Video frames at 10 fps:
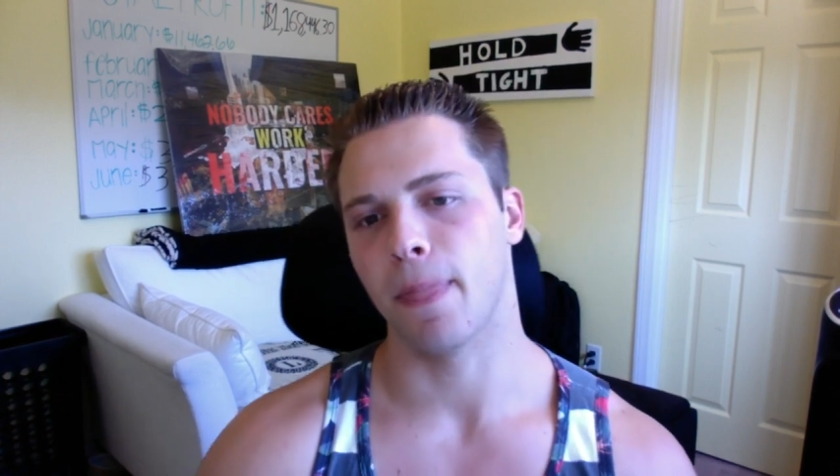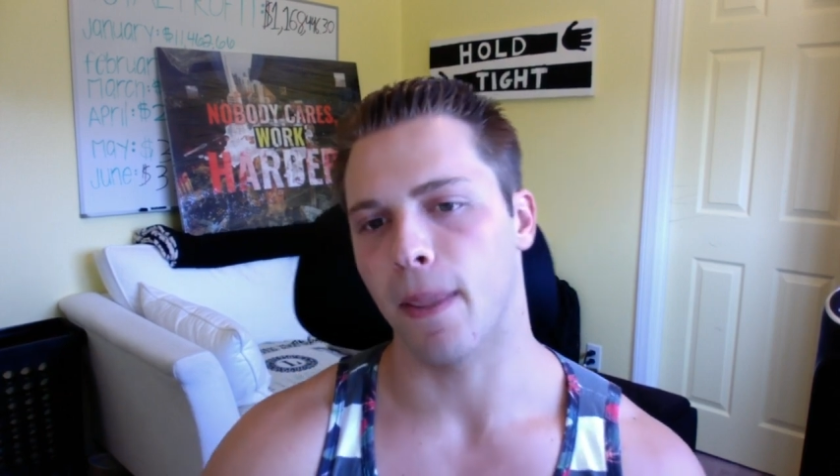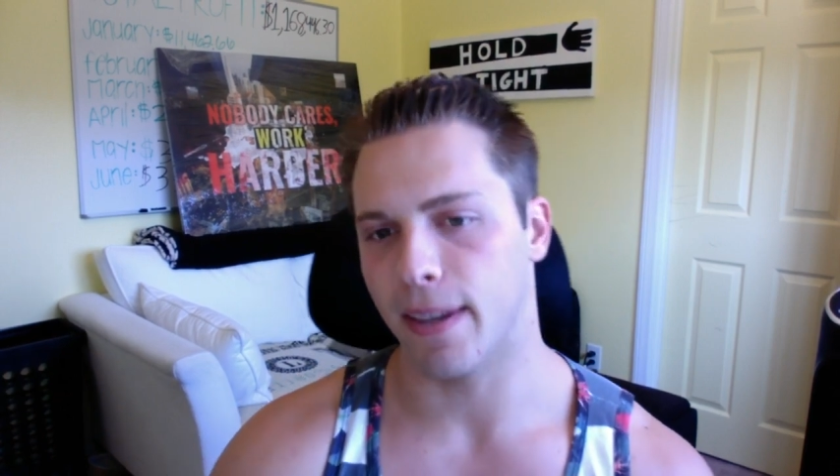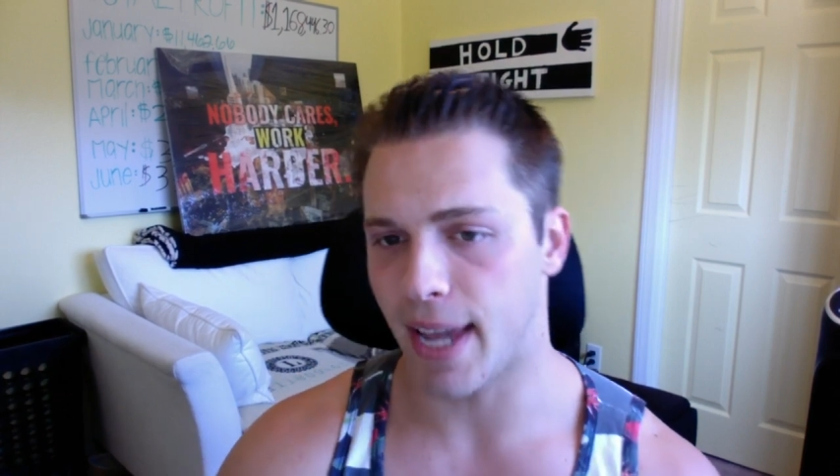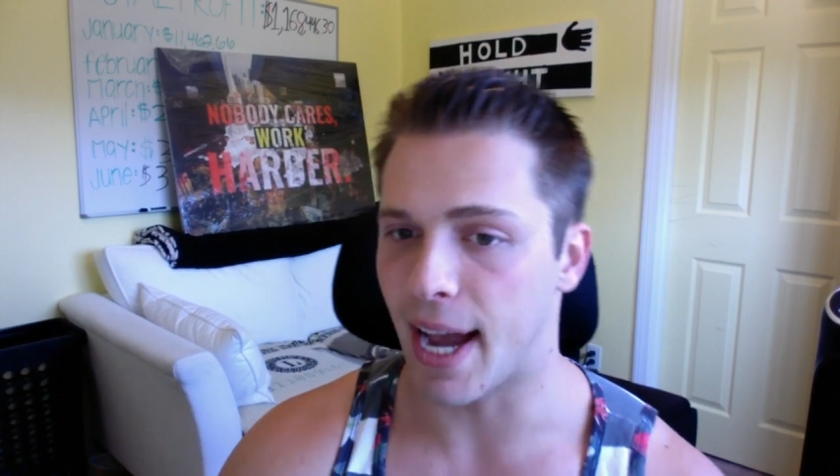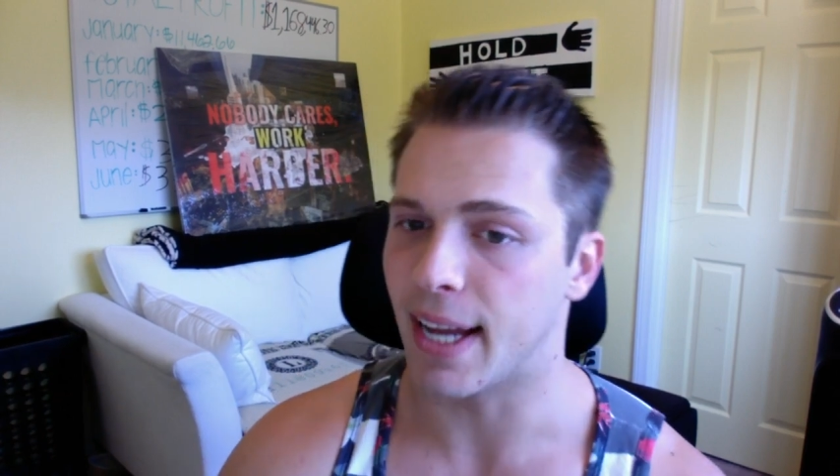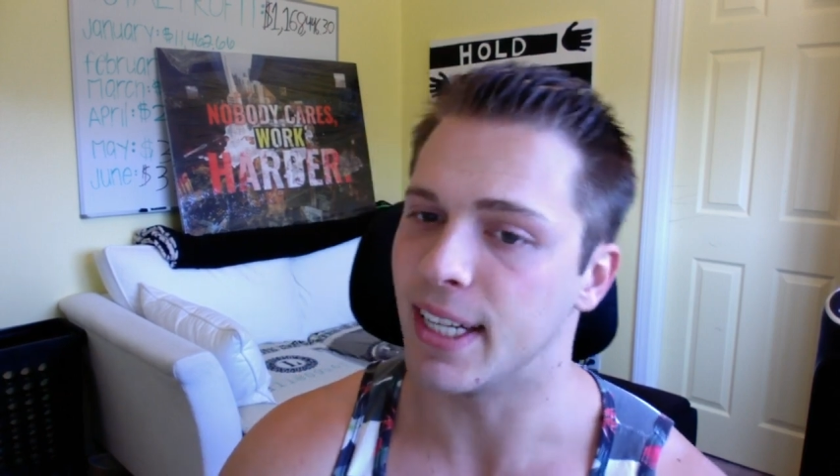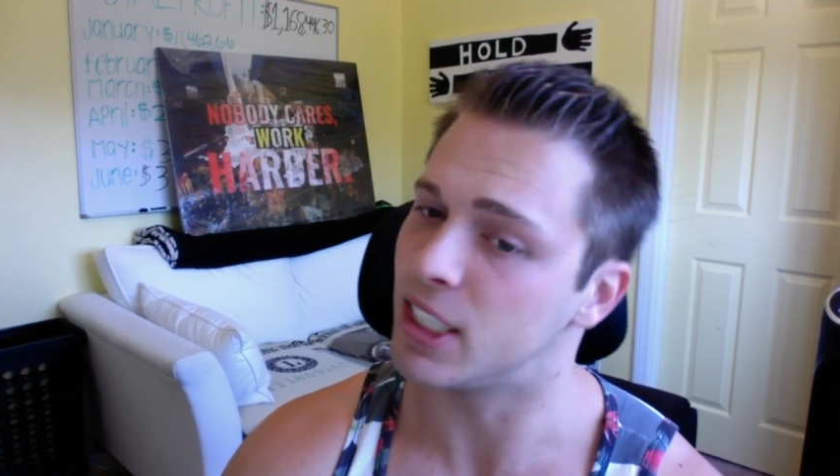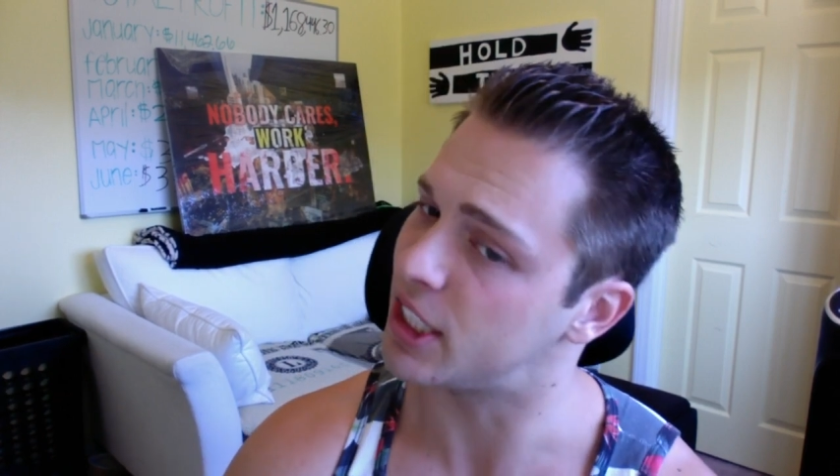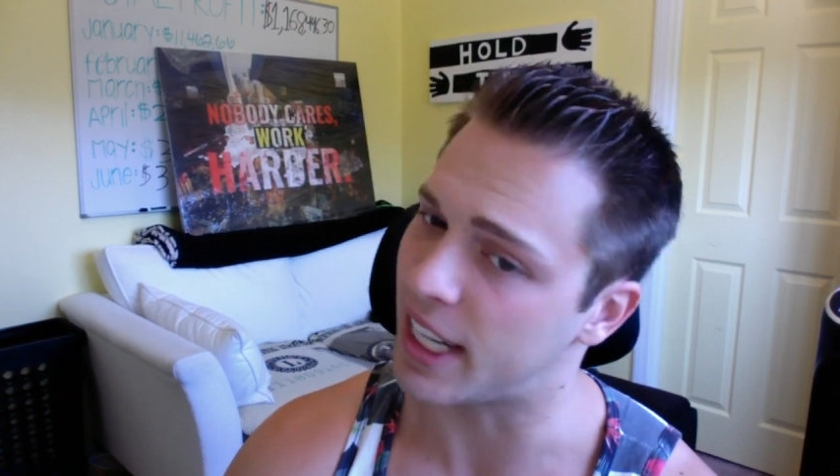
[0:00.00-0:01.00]
Yeah, it
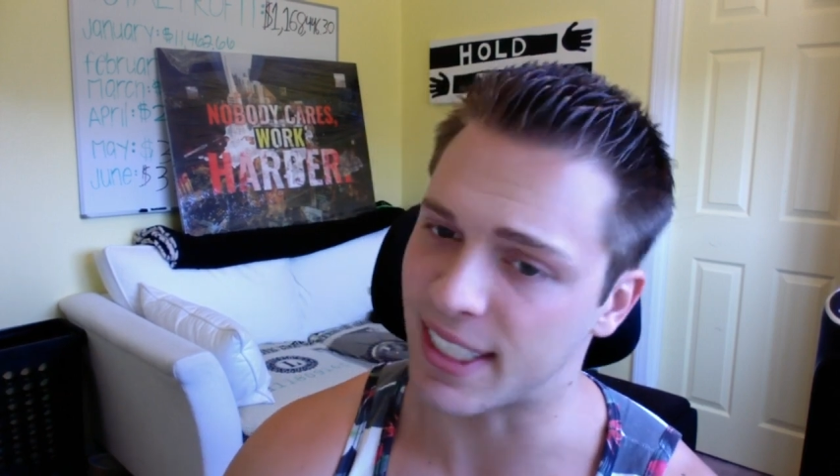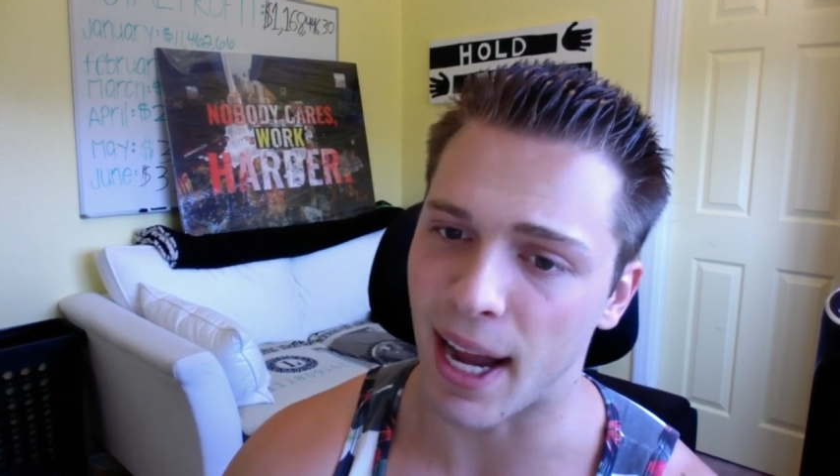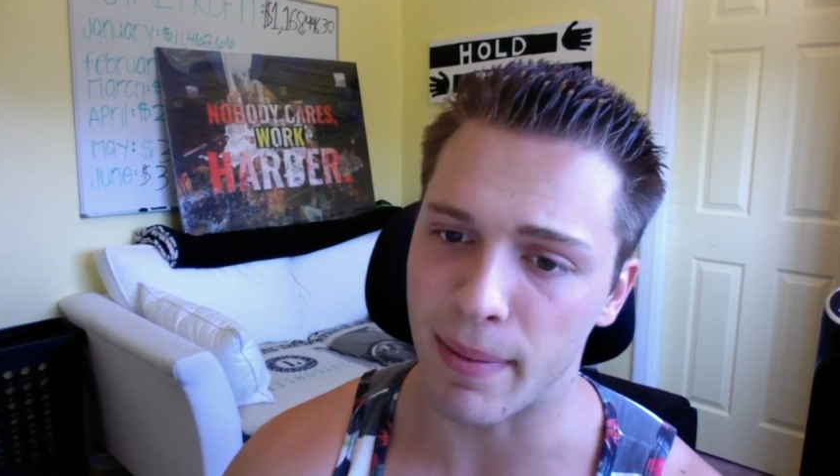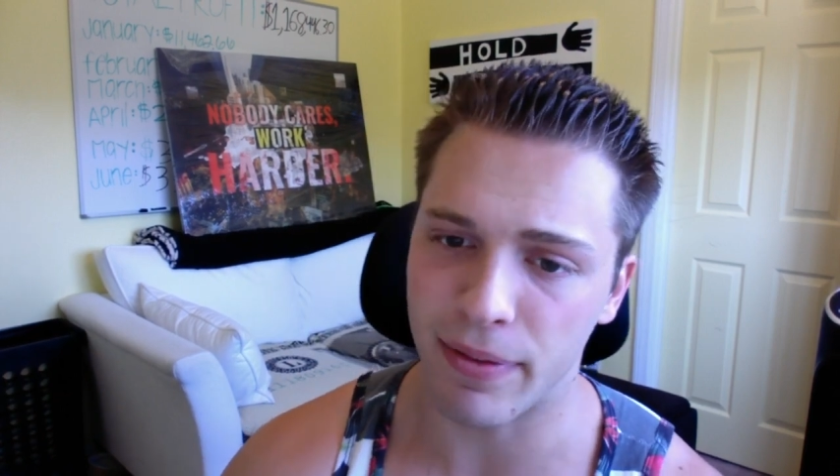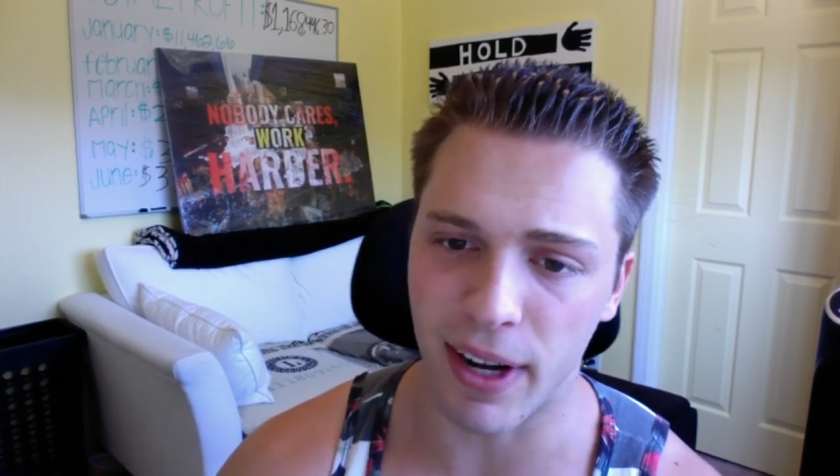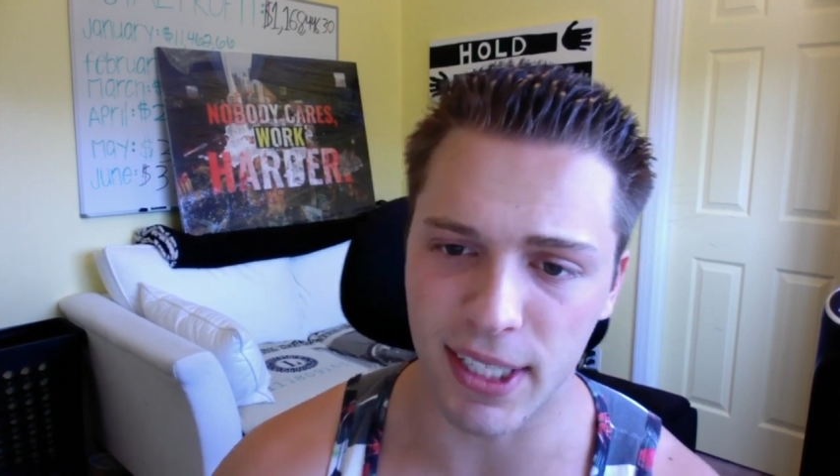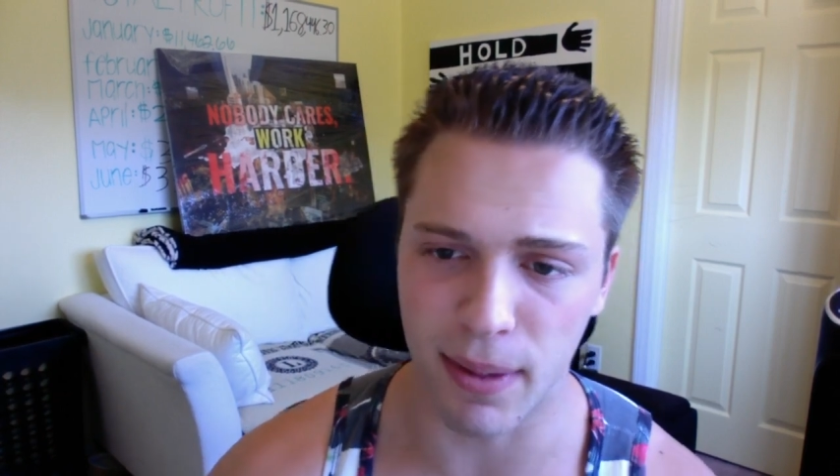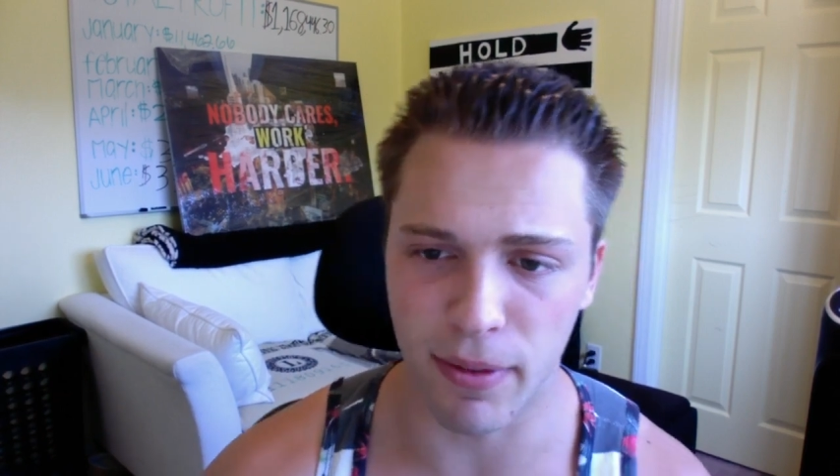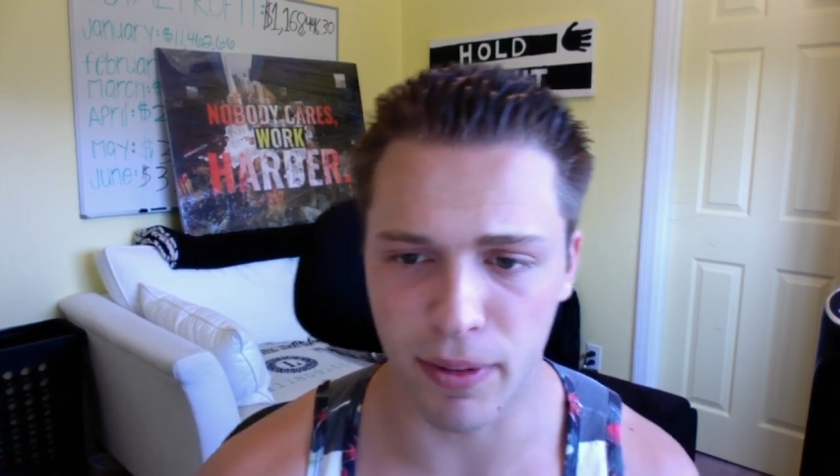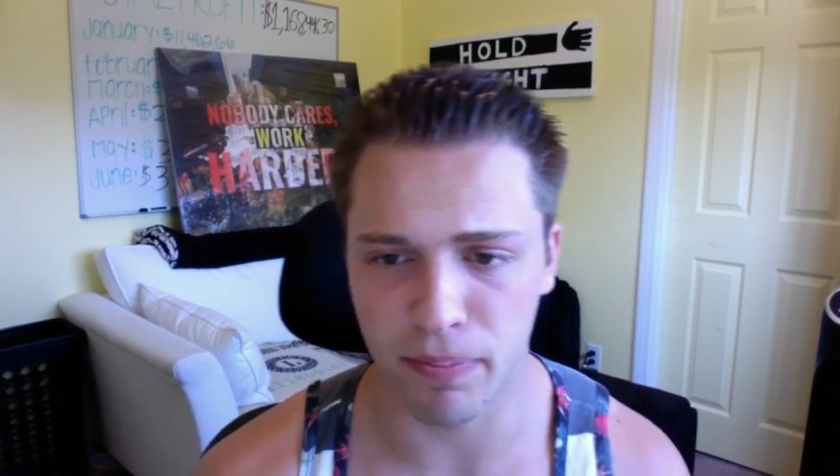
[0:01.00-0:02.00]
just takes time to find some
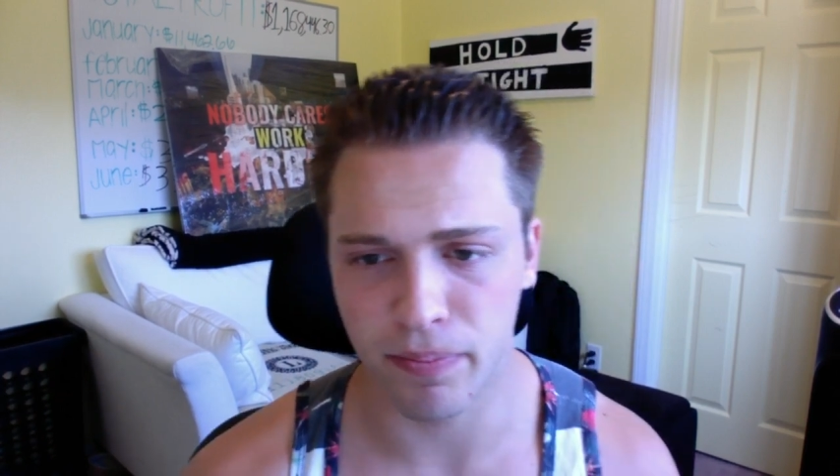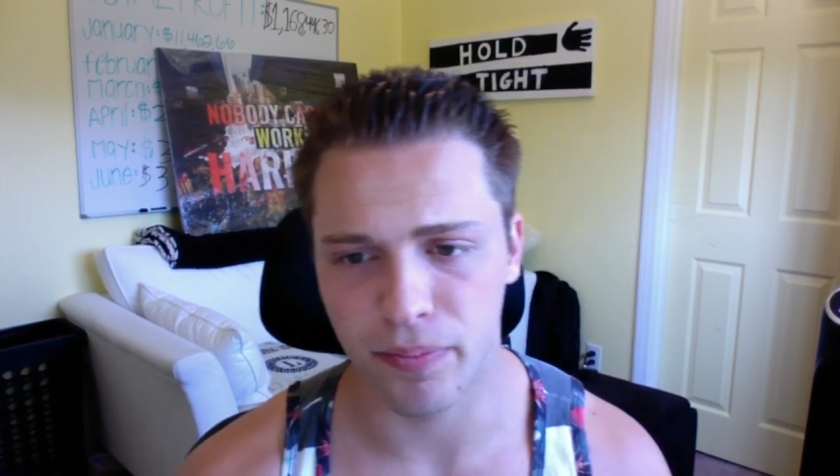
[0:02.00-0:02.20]
of them.